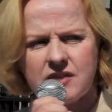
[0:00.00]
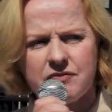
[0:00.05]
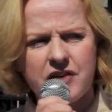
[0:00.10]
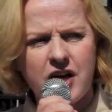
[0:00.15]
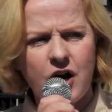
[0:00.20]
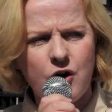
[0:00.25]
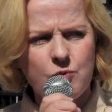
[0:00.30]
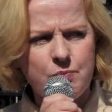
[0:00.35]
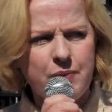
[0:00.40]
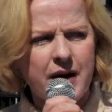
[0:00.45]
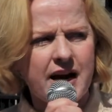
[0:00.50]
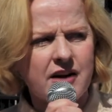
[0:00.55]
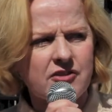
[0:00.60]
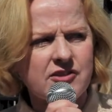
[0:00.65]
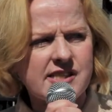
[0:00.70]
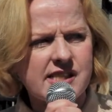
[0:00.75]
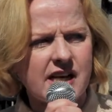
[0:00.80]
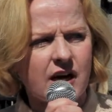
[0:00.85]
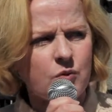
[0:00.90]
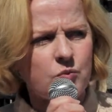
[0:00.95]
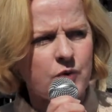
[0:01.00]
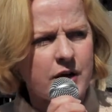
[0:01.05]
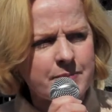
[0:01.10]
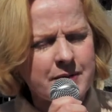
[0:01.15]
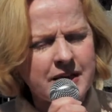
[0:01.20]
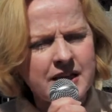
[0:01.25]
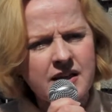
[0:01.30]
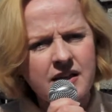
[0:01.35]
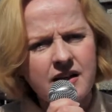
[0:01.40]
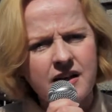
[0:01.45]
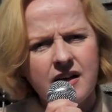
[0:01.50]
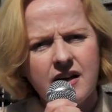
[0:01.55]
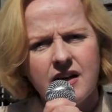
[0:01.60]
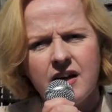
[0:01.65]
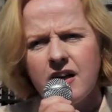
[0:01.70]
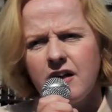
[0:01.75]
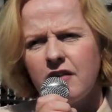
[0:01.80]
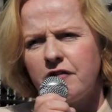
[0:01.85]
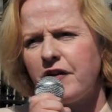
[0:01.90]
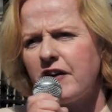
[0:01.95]
of lone parents are women,
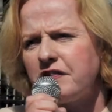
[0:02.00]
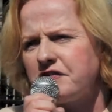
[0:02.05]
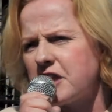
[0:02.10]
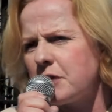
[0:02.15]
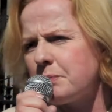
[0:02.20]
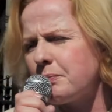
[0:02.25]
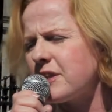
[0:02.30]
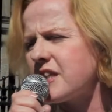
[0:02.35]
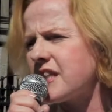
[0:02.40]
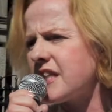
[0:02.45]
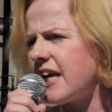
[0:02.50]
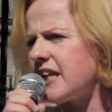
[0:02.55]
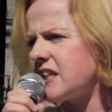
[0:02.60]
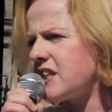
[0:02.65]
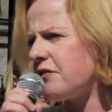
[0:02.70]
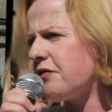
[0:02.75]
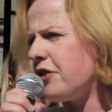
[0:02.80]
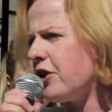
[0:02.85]
50% of